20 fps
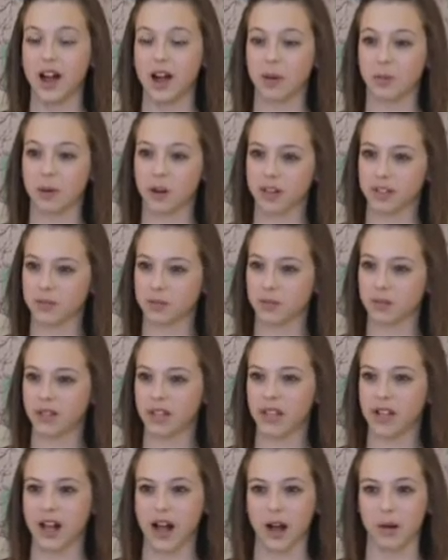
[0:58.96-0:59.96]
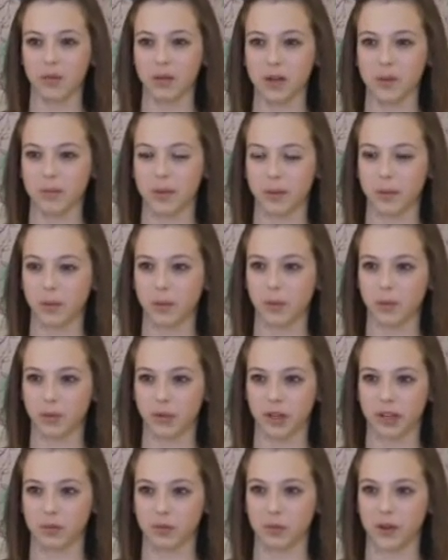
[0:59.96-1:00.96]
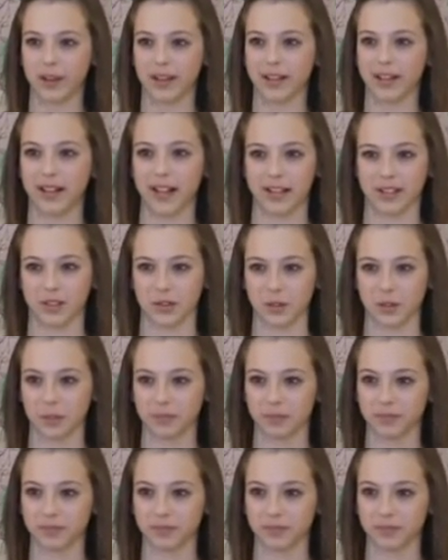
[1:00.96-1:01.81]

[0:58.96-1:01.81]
Approximately, how many people were in one classroom?